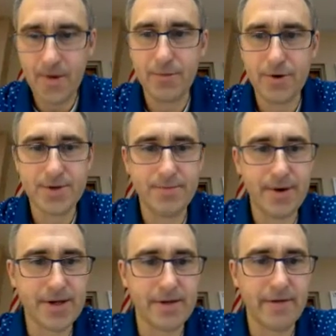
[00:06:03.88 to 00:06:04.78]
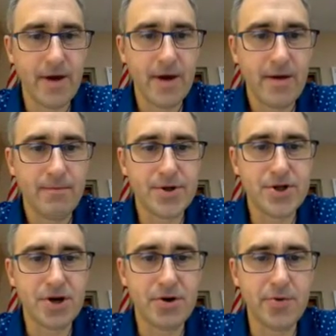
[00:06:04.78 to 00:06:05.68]
perspective. But
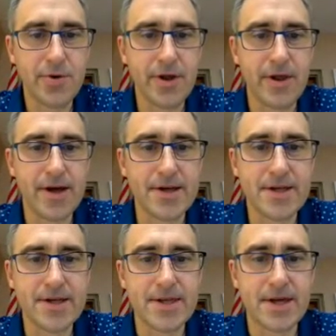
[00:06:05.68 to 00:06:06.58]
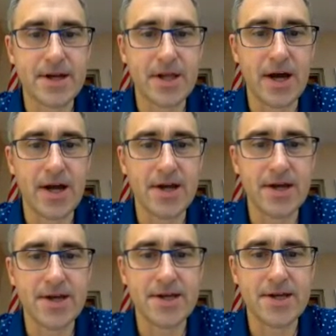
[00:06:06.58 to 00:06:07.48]
Sharon realizes that Alana
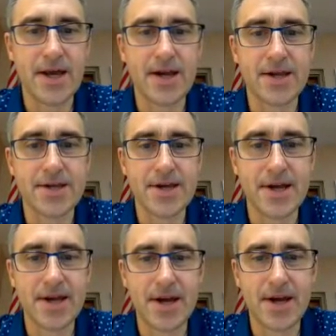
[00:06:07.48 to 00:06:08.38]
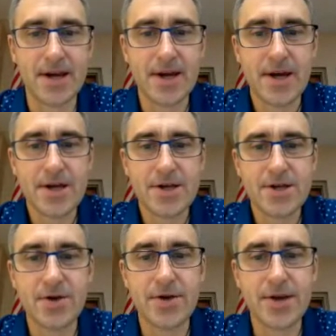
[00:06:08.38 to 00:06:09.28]
is at a dead end.
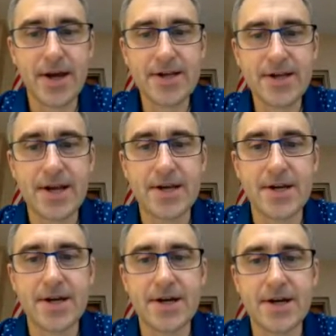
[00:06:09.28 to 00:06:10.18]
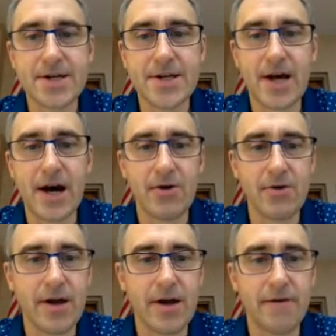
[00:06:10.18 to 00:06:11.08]
So the next idea is to
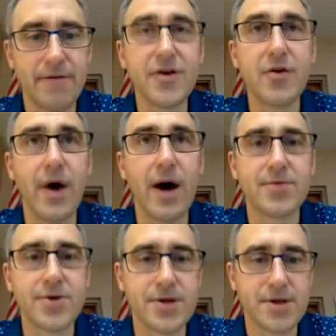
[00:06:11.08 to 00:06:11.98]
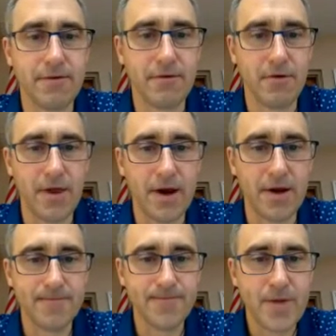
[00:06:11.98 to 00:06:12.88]
outline a few options for
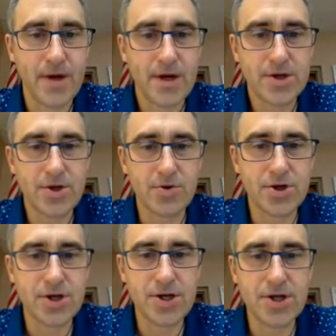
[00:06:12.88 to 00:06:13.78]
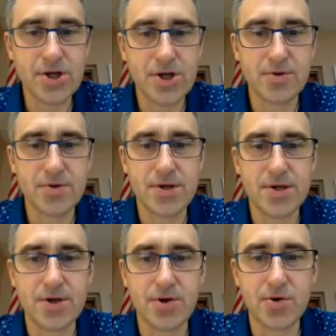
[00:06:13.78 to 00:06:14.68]
Alana so she can choose a
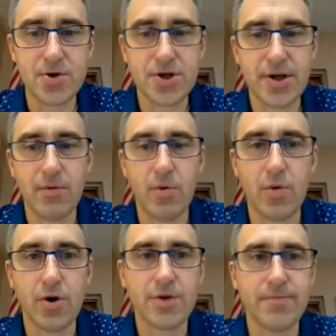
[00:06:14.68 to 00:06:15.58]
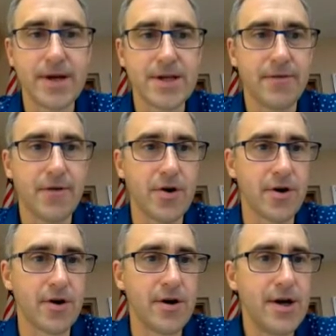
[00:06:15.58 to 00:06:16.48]
solution that will work best for
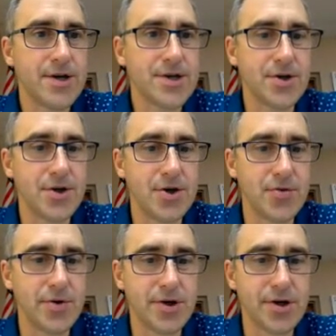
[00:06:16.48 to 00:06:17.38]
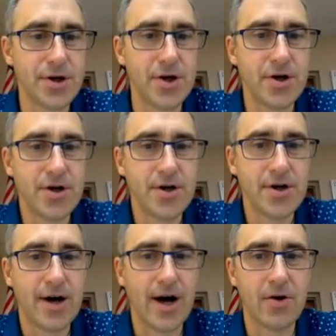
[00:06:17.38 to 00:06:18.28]
her. So you are going to
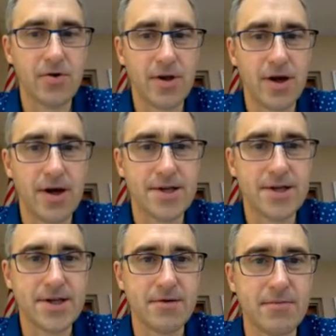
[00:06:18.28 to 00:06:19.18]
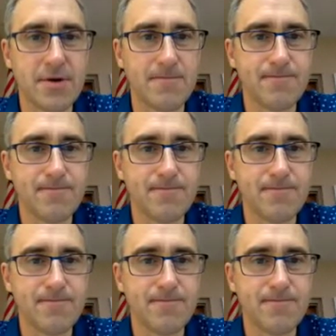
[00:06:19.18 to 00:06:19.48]
outline some